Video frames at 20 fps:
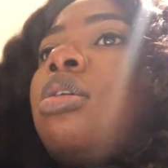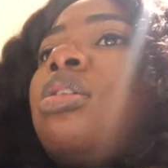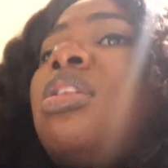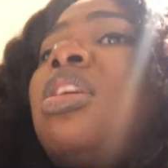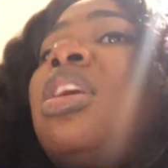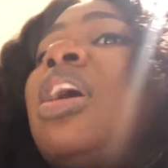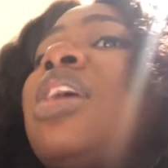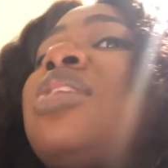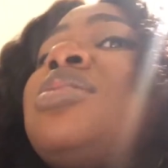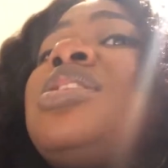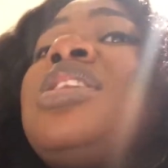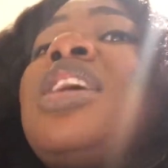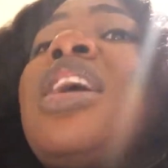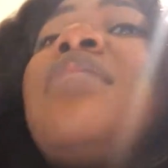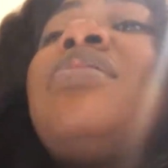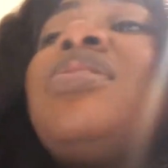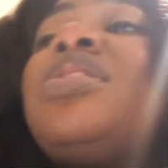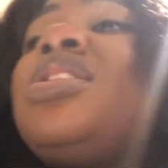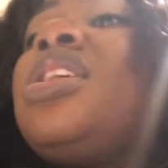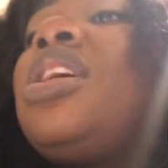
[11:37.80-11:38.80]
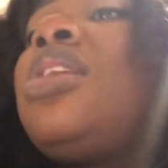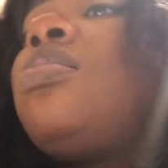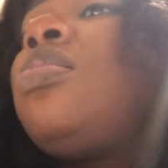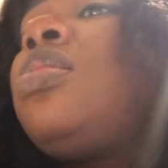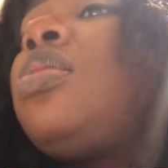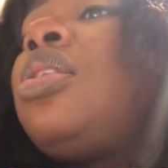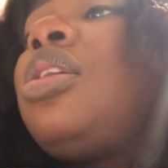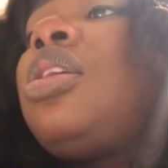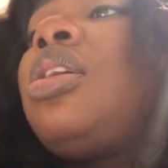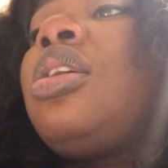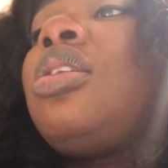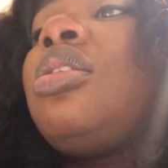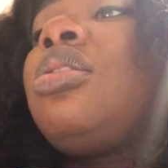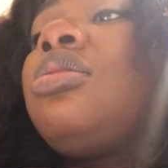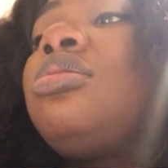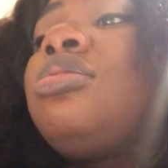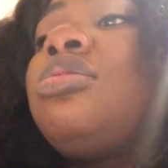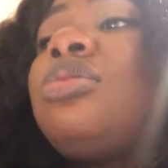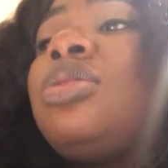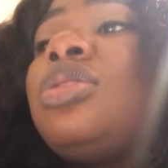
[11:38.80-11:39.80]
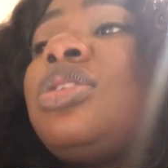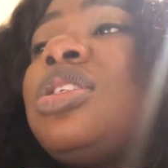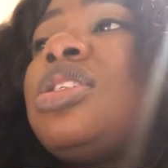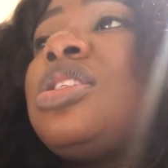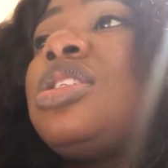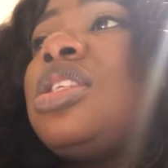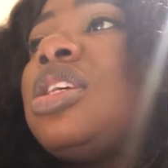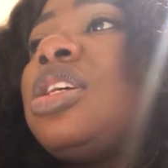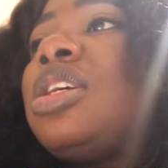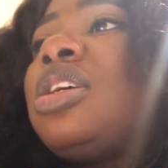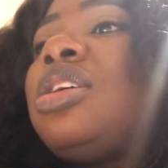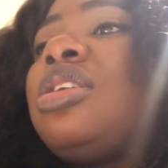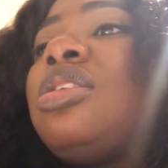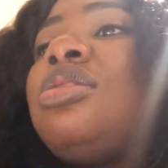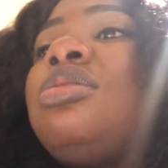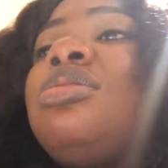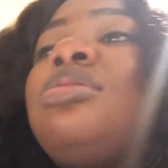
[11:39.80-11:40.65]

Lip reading: Yeah, I'll just have the same thing, honestly.